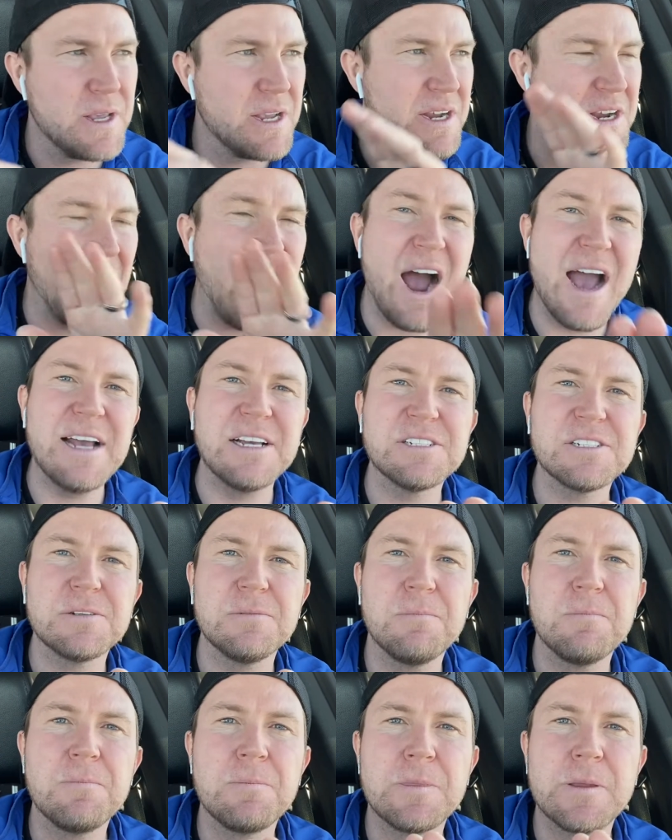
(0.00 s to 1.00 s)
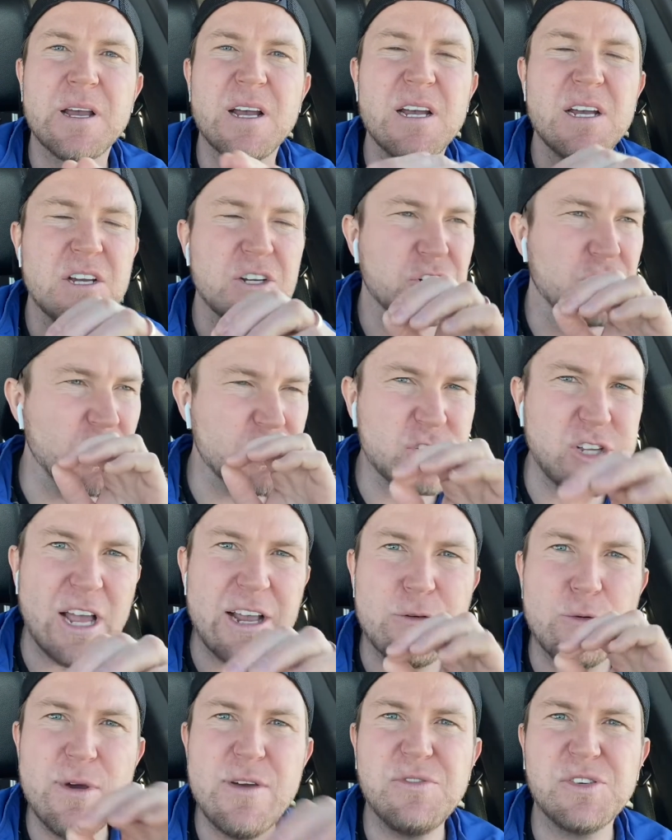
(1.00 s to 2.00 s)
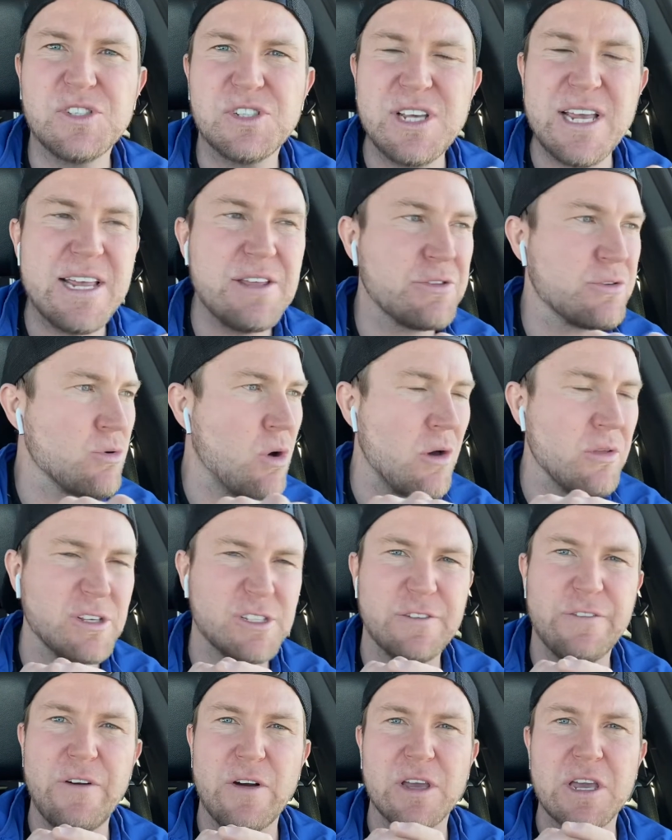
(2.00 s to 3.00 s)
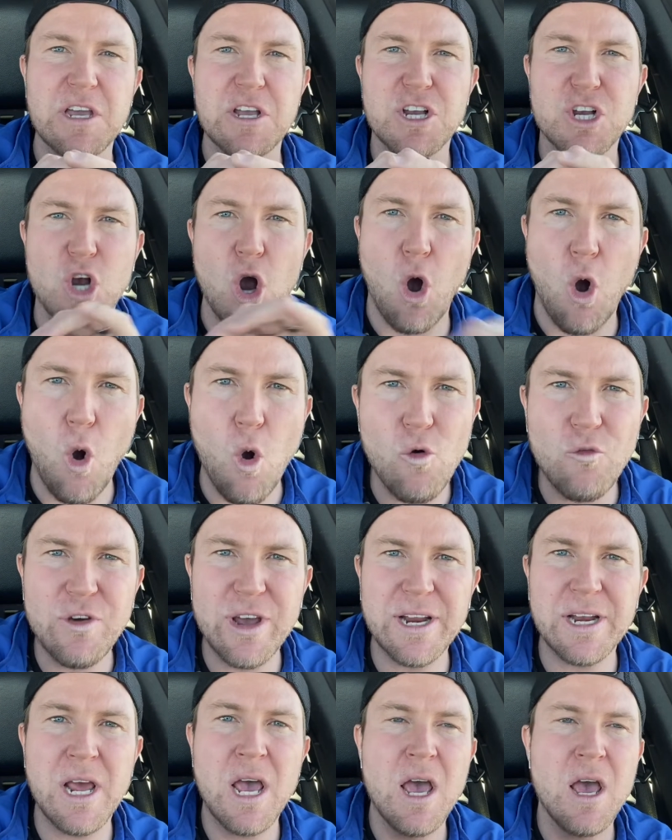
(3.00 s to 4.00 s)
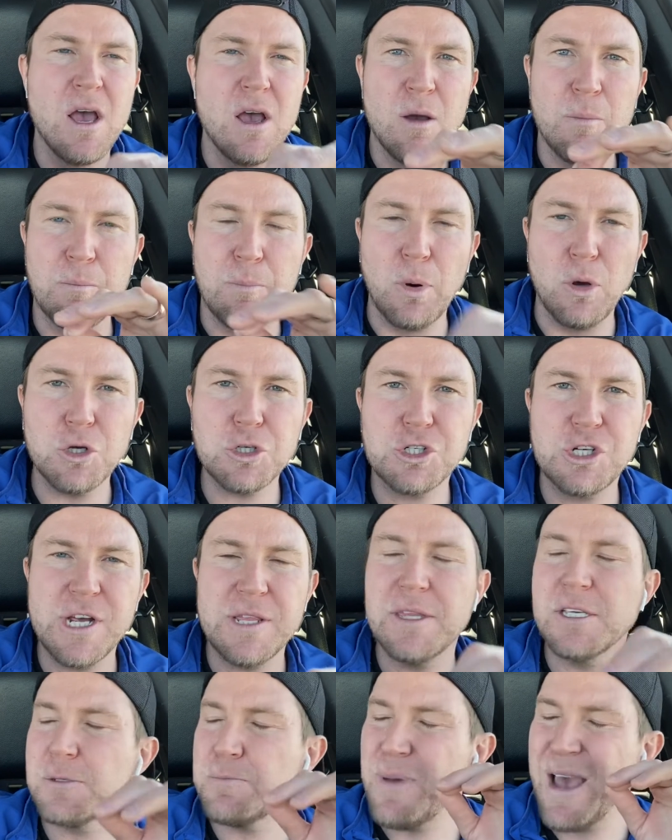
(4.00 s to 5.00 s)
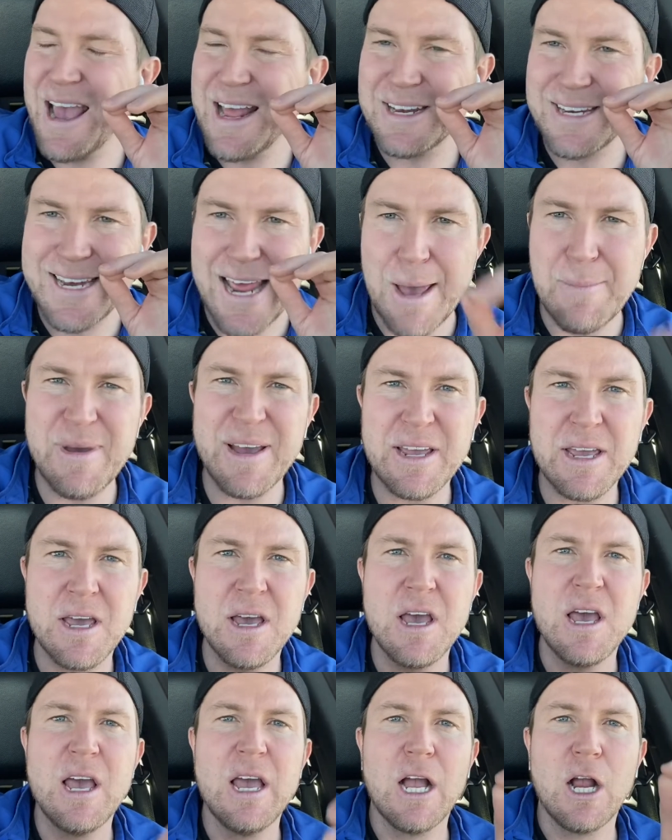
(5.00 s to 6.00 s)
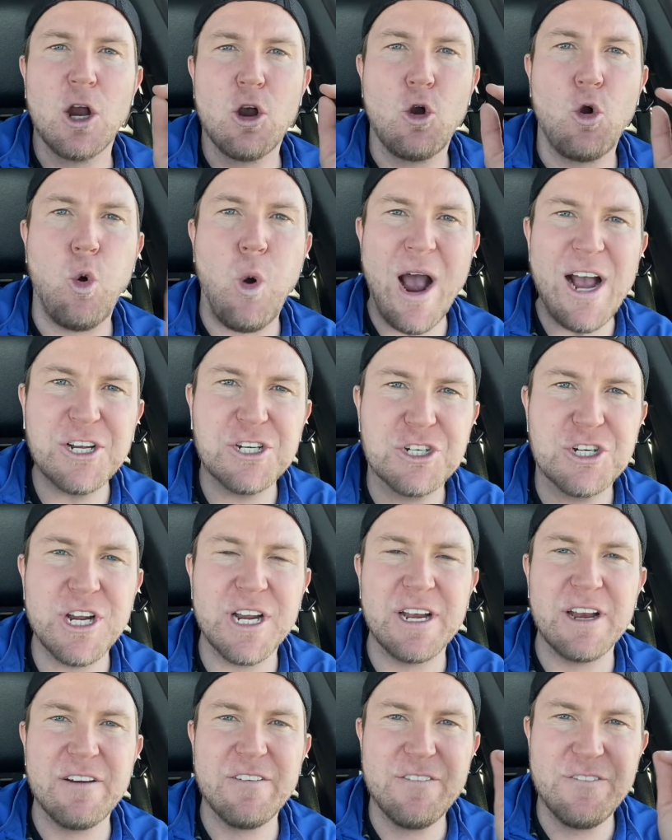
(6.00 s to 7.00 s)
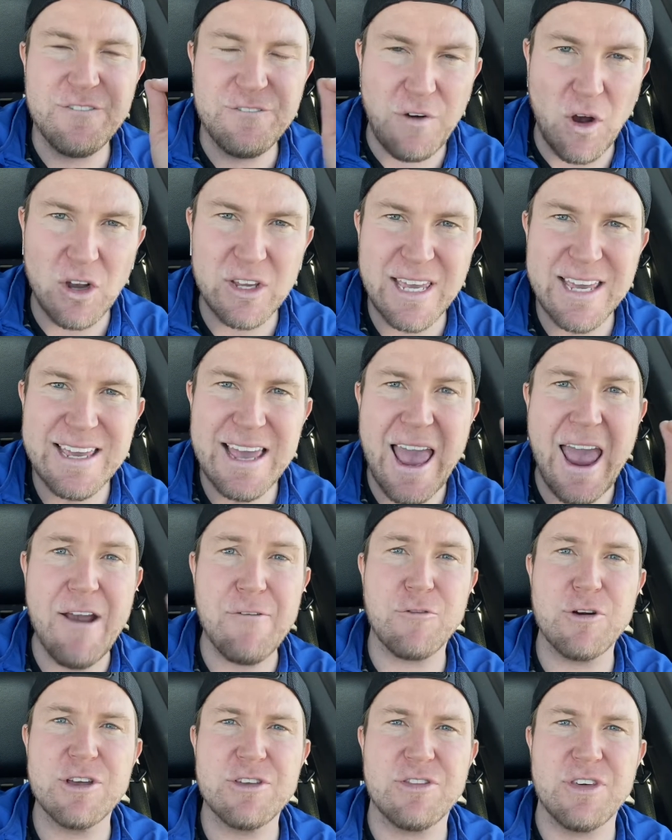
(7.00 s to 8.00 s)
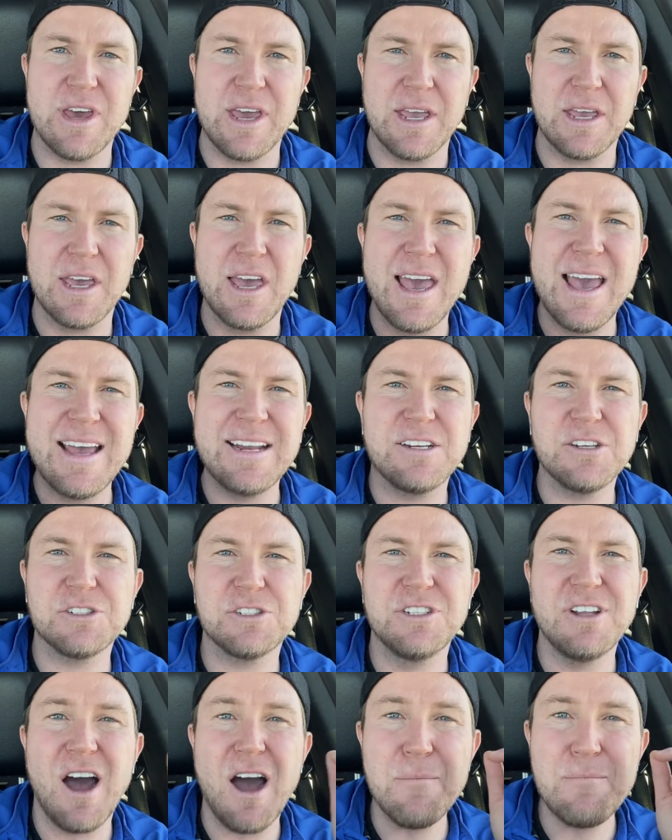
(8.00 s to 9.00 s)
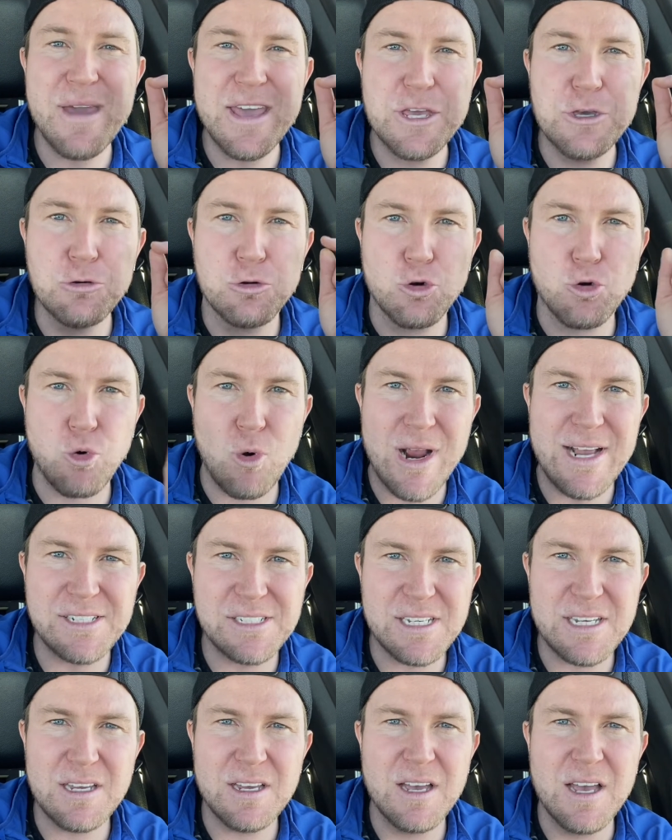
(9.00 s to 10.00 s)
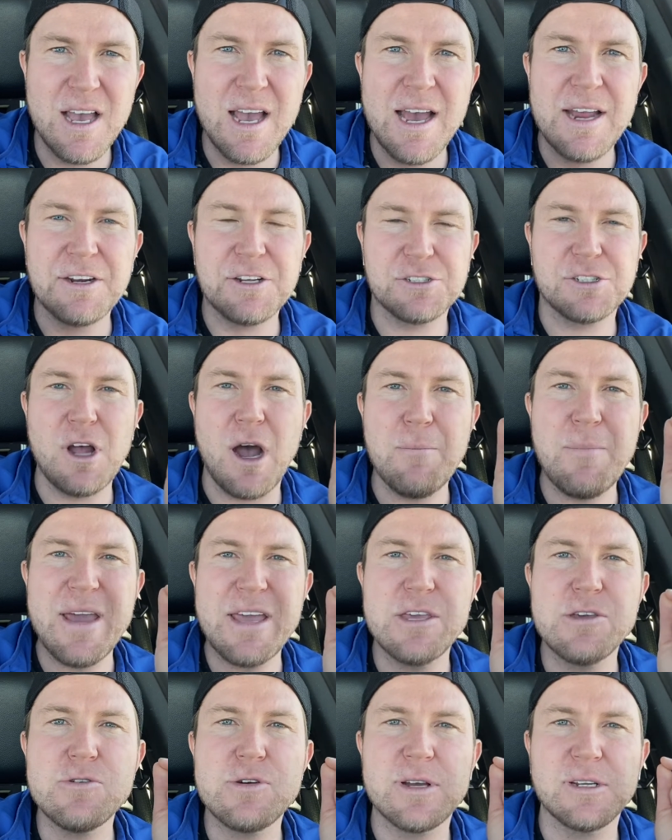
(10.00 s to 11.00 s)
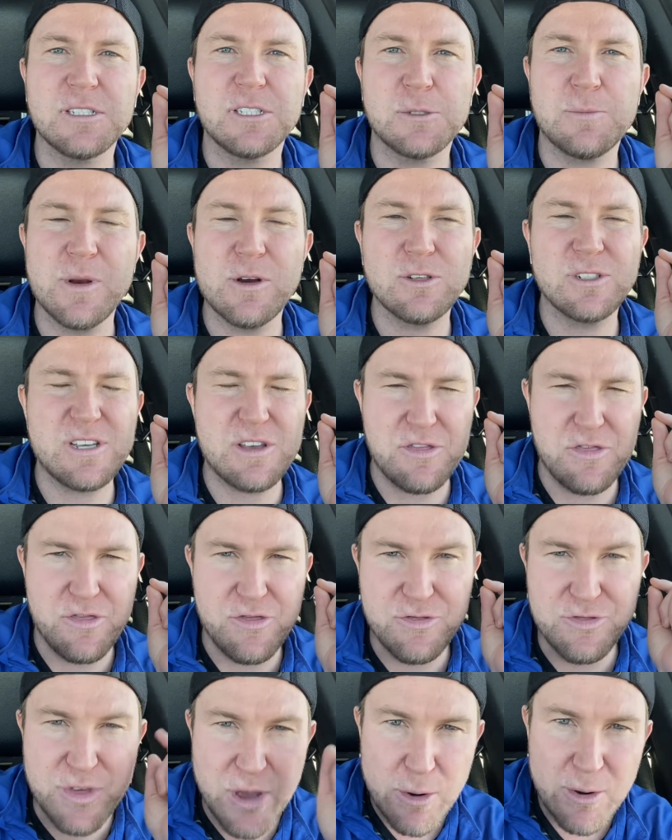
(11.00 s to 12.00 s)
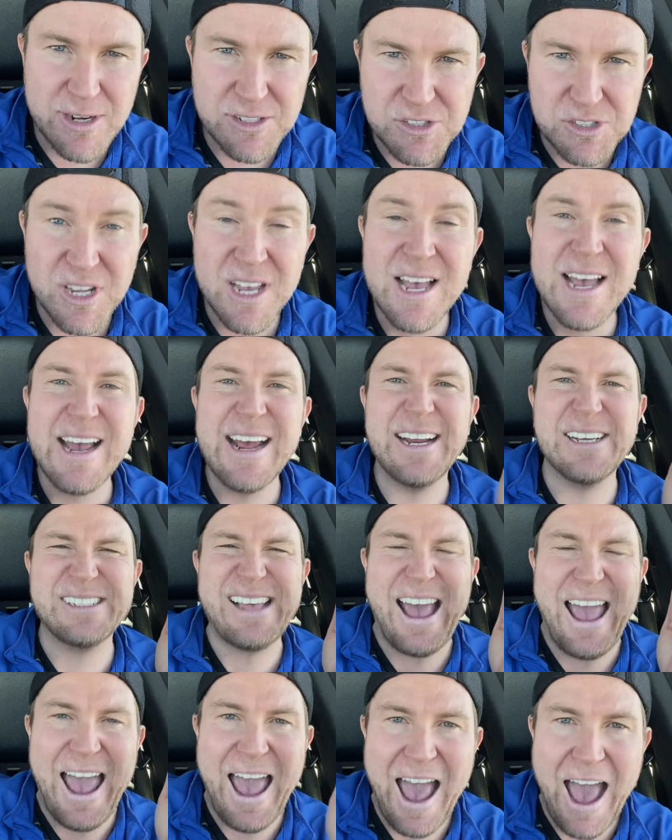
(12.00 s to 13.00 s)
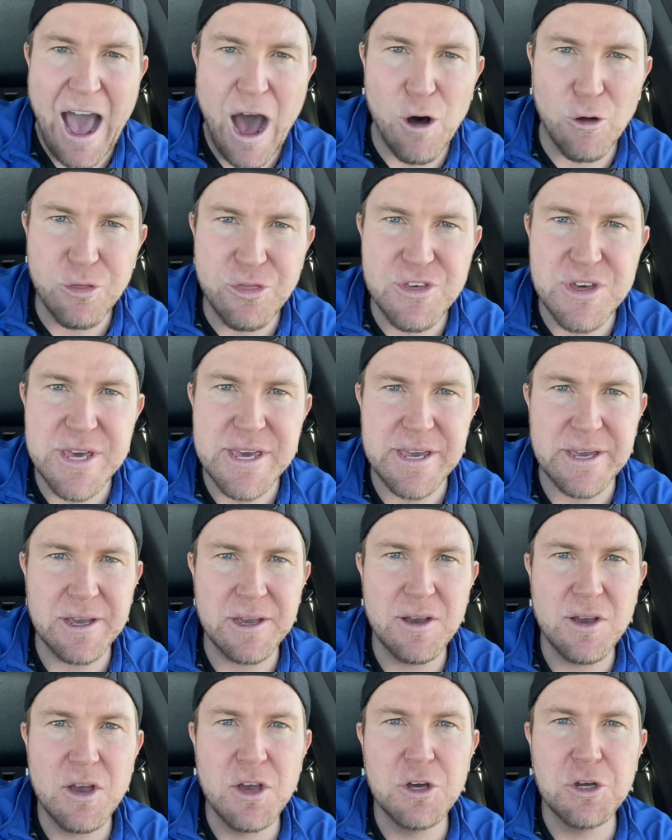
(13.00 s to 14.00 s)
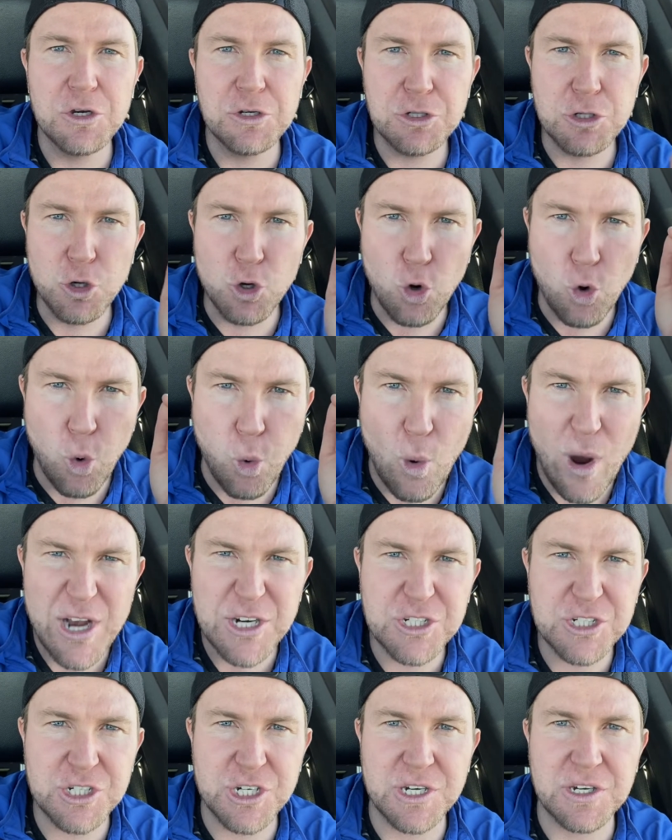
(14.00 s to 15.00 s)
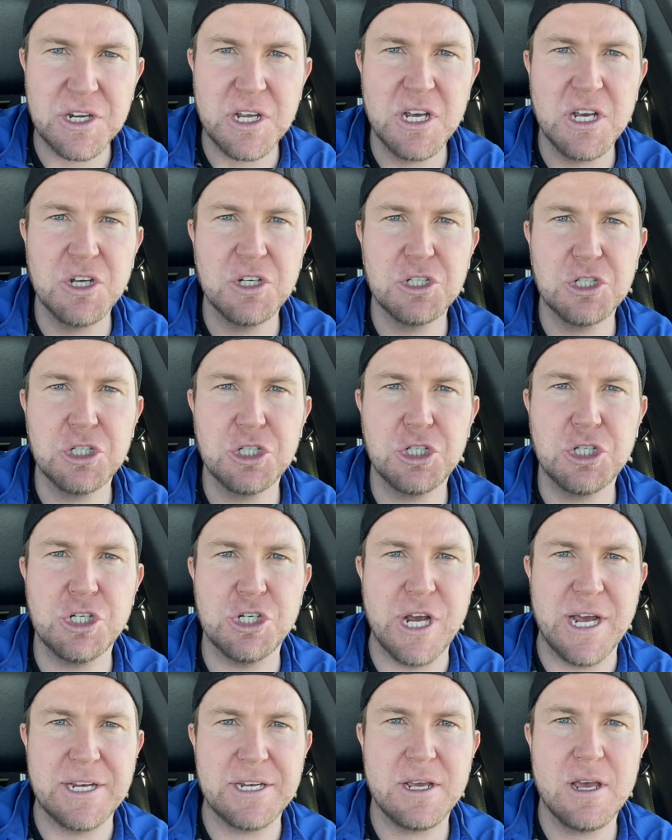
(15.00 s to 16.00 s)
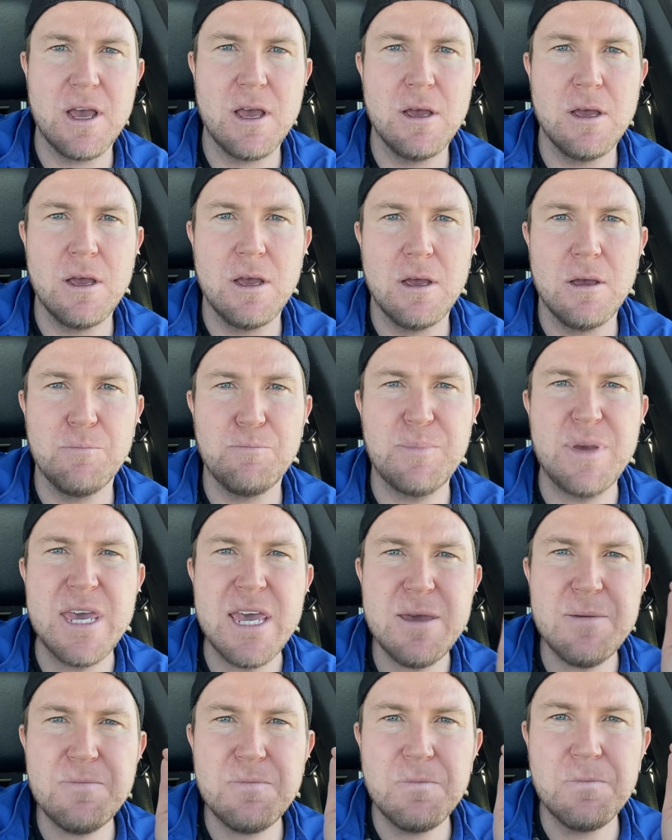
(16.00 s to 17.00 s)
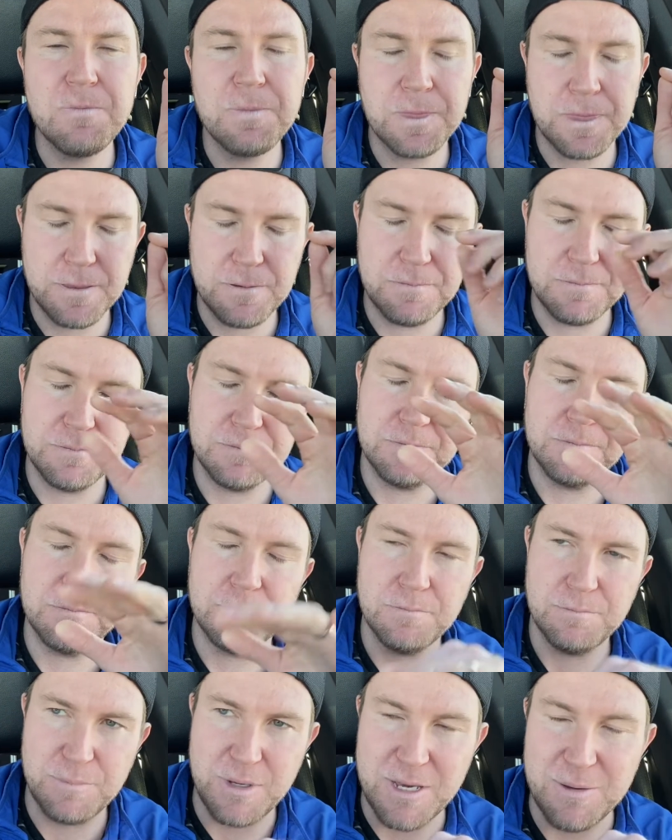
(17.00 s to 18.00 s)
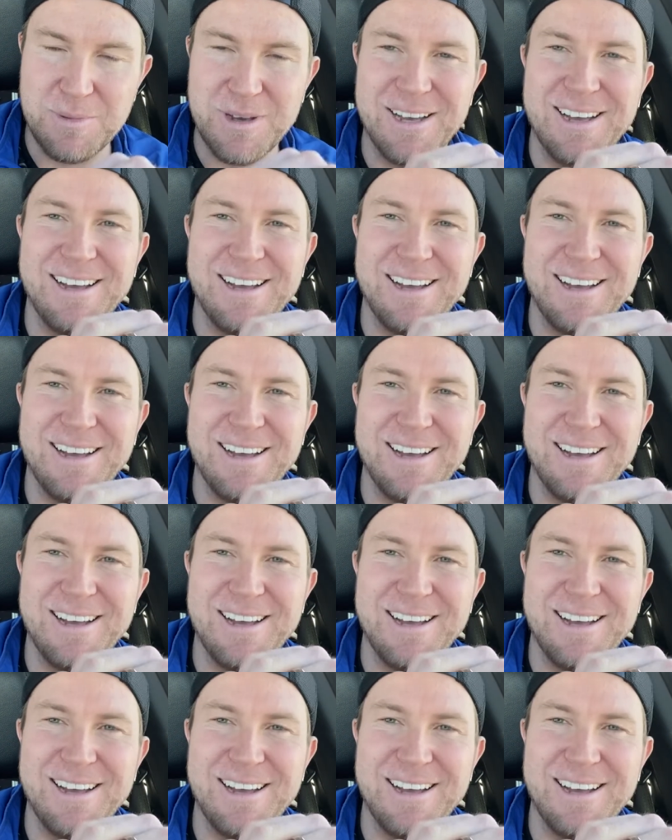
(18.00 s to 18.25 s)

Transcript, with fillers: Guys, just like we've seen through all this fucking COVID bullshit and this pandemic, question fucking everything. It does not make you crazy. It does not make you conspiracy theorist. It is healthy to question shit. Peep, peep,